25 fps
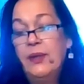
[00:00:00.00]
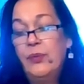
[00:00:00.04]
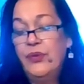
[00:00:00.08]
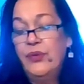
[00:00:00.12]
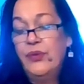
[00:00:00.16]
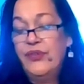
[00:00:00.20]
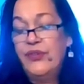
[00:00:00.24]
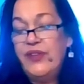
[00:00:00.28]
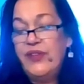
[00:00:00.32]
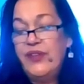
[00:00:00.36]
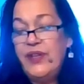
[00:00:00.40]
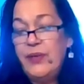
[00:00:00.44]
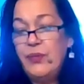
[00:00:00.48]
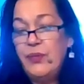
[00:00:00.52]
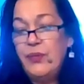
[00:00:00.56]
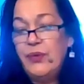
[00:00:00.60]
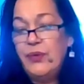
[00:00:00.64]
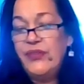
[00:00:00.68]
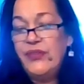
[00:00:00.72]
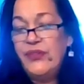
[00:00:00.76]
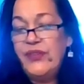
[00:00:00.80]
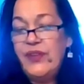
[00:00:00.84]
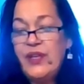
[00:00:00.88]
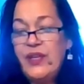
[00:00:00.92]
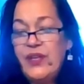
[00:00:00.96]
we'll see,
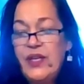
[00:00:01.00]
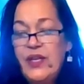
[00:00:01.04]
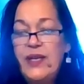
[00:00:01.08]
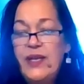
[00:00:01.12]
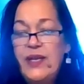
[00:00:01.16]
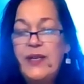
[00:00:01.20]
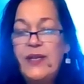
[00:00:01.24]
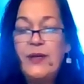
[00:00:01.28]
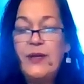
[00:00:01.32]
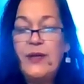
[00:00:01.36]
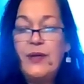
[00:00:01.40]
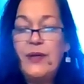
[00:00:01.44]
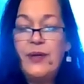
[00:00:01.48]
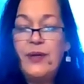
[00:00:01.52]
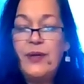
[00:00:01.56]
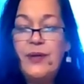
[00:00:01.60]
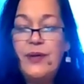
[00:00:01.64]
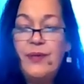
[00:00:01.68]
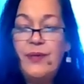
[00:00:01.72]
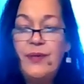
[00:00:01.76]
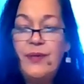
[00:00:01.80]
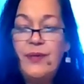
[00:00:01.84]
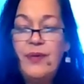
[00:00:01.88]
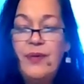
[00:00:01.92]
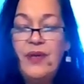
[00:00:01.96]
we'll see.
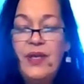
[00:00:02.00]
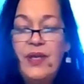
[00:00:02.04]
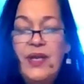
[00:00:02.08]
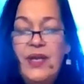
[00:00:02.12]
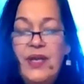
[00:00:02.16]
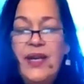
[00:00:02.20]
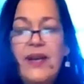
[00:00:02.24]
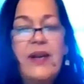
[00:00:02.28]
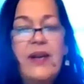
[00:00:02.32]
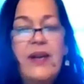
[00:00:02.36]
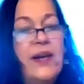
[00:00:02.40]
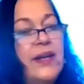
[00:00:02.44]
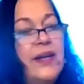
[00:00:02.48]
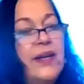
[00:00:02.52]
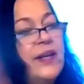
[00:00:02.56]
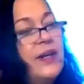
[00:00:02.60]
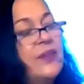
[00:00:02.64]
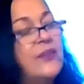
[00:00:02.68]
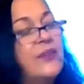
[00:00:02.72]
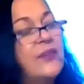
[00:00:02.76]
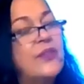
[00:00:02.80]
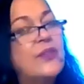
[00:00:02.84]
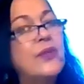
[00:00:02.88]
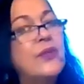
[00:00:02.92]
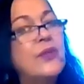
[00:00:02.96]
And then that kind of
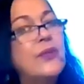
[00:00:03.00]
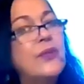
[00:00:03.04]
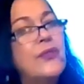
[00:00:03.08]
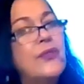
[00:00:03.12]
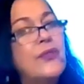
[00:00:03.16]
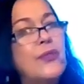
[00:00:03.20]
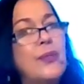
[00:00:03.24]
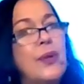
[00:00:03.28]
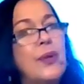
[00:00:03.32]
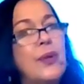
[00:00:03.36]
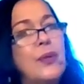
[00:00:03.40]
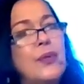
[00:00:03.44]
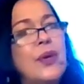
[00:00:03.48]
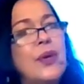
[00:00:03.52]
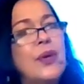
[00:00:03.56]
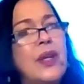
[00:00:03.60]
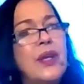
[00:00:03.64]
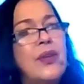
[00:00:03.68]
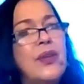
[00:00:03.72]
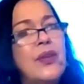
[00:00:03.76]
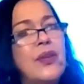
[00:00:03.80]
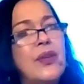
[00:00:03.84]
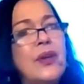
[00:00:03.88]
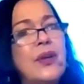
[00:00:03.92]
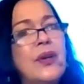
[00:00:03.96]
concerns me
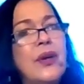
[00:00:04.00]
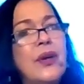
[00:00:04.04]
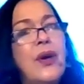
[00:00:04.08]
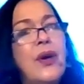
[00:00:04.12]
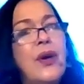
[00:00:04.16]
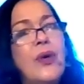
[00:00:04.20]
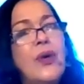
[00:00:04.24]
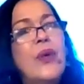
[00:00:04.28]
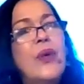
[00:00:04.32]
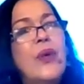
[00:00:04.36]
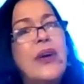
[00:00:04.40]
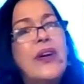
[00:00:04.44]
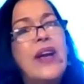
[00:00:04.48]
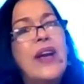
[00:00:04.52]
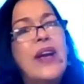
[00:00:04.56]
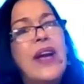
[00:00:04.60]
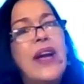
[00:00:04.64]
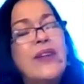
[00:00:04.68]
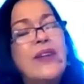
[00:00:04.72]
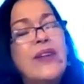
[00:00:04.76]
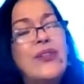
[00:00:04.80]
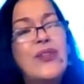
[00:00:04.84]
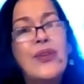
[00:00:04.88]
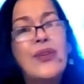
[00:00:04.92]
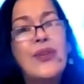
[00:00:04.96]
with where
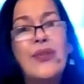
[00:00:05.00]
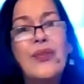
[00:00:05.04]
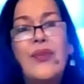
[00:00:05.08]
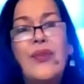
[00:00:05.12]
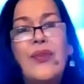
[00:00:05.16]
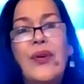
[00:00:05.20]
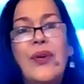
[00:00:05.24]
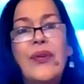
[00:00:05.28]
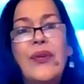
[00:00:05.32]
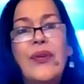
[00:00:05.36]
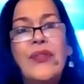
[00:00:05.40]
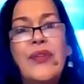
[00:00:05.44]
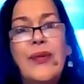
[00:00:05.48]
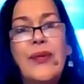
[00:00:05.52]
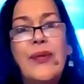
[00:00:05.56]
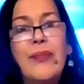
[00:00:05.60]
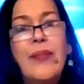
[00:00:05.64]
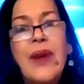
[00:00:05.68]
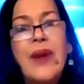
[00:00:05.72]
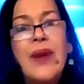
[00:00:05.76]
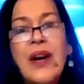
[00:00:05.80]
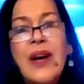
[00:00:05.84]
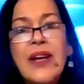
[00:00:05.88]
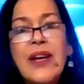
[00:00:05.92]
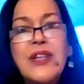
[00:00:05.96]
Cancer falls
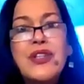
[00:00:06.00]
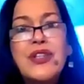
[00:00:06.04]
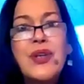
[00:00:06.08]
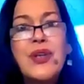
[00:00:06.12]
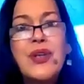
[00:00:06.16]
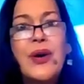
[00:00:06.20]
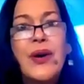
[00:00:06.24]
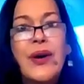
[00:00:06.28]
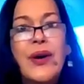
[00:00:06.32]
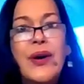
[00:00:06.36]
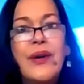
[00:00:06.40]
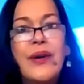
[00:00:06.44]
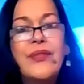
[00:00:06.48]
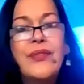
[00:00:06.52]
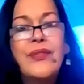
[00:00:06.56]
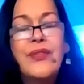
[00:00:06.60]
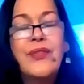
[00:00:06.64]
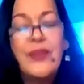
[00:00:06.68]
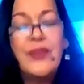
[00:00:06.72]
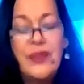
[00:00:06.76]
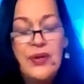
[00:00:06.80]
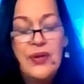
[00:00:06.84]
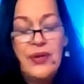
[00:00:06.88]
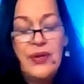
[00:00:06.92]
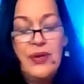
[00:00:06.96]
in my chart
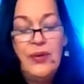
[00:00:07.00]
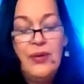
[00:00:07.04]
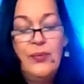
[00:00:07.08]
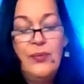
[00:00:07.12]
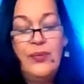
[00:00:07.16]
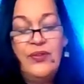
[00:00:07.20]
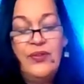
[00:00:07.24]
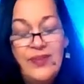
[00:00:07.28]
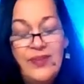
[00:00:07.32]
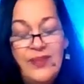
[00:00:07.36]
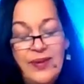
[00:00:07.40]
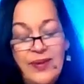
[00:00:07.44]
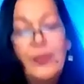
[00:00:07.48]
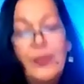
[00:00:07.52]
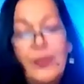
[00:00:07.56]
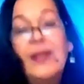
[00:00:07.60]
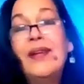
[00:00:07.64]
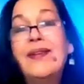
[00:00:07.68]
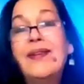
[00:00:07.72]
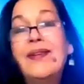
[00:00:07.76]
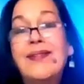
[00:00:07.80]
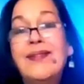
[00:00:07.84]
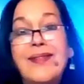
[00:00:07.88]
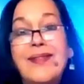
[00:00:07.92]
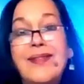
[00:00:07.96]
with
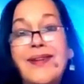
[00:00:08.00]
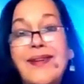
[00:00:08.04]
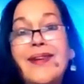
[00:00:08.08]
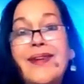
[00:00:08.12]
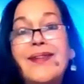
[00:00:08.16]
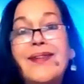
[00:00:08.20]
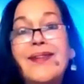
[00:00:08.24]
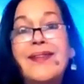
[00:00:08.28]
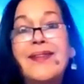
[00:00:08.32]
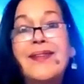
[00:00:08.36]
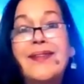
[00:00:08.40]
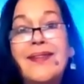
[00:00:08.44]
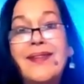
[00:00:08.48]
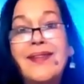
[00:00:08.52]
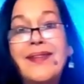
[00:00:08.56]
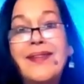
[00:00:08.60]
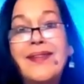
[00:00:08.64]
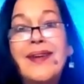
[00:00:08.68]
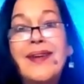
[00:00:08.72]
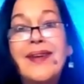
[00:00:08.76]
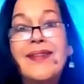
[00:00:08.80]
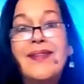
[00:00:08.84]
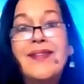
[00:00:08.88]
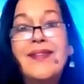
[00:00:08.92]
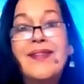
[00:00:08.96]
siblings, cousins,
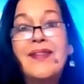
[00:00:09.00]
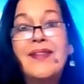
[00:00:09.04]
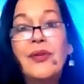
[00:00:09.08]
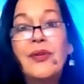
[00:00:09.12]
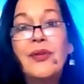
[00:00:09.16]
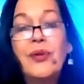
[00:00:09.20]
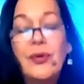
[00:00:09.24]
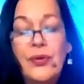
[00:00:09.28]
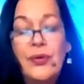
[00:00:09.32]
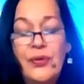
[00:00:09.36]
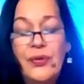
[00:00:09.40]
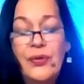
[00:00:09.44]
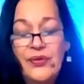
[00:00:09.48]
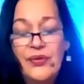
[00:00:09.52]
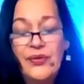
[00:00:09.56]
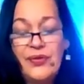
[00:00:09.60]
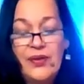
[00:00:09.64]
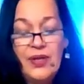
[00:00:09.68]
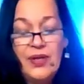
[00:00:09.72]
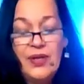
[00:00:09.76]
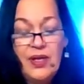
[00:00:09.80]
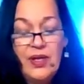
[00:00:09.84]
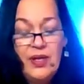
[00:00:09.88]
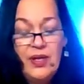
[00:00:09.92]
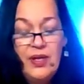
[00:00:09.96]
aunts,
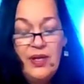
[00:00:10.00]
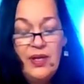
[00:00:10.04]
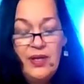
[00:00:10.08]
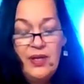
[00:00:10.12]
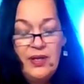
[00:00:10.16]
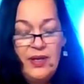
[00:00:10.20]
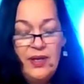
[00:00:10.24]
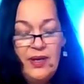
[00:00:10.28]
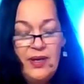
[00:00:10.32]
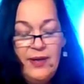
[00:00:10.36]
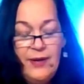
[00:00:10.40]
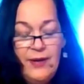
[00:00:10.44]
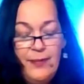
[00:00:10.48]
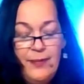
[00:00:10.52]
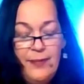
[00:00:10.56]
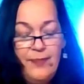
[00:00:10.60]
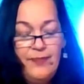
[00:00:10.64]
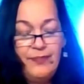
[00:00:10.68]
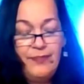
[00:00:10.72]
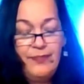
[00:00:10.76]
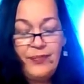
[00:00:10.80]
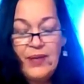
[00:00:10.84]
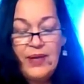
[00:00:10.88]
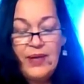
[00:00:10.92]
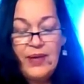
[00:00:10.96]
uncles. I
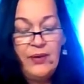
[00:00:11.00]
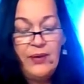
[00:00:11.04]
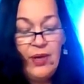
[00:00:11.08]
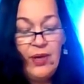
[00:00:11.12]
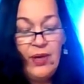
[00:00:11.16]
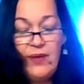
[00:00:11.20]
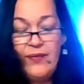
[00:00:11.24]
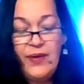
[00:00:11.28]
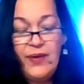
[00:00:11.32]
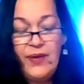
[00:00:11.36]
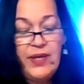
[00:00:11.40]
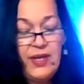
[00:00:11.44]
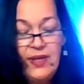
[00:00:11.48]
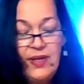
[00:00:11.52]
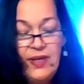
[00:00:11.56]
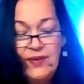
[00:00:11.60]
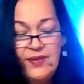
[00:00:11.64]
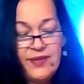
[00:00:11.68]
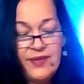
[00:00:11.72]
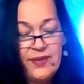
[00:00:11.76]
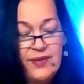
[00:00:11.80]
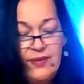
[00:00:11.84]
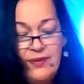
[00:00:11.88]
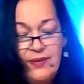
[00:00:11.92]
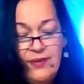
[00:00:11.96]
don't have any
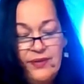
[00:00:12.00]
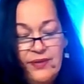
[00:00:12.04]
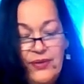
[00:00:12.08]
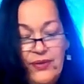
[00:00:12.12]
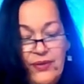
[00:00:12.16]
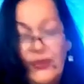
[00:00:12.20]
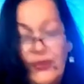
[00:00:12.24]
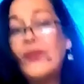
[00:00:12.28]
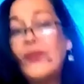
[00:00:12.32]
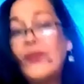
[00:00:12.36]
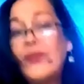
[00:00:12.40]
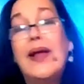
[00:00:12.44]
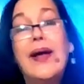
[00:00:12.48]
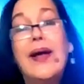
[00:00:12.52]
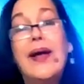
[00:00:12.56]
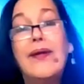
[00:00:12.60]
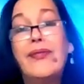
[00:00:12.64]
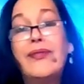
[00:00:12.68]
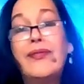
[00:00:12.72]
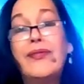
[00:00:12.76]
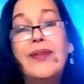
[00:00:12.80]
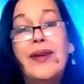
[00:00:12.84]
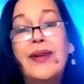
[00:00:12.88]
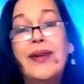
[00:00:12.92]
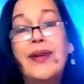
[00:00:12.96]
aunts and uncles
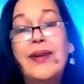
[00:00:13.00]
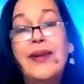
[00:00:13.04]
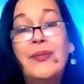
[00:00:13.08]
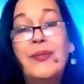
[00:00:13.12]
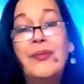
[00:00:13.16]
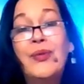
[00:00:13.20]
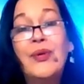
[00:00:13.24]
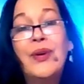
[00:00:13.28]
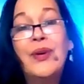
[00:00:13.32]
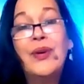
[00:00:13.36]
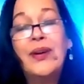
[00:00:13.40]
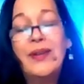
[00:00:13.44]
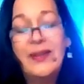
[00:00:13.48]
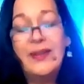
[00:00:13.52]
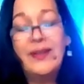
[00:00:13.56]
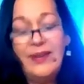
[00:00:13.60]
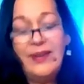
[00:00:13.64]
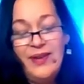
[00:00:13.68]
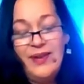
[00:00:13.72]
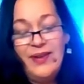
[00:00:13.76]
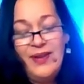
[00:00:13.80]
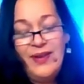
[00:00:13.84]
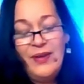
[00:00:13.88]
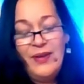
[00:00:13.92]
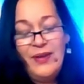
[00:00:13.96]
left anymore,
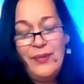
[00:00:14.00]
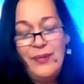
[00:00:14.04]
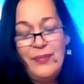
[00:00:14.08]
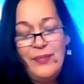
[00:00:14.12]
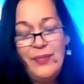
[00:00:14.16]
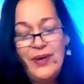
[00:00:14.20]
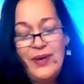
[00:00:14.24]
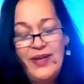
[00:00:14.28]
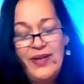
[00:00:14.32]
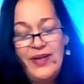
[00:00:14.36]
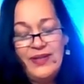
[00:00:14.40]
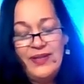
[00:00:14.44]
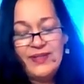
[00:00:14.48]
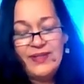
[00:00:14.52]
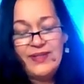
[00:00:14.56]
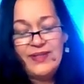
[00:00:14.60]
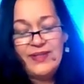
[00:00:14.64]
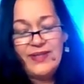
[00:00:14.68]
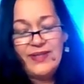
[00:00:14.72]
but